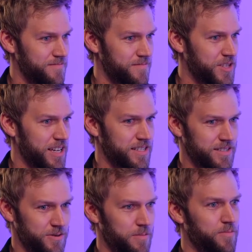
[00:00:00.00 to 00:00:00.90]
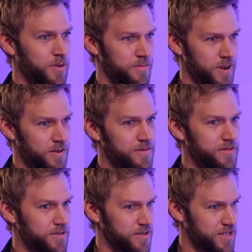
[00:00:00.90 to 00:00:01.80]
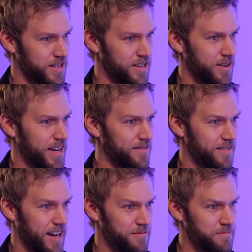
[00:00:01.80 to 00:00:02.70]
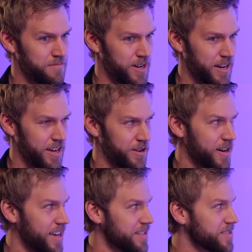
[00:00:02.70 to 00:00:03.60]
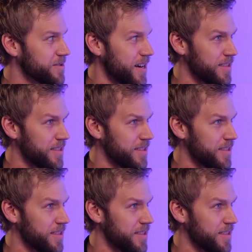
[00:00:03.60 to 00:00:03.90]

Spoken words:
chance to sort of promote your studio. I'm a gearhead, so I